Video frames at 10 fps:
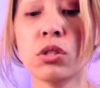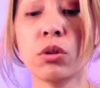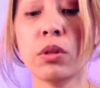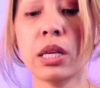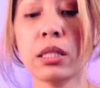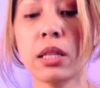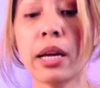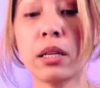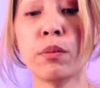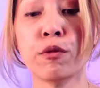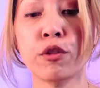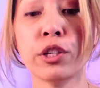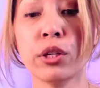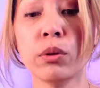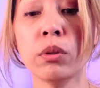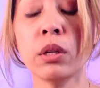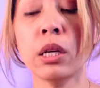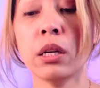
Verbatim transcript: too that's lined up for you.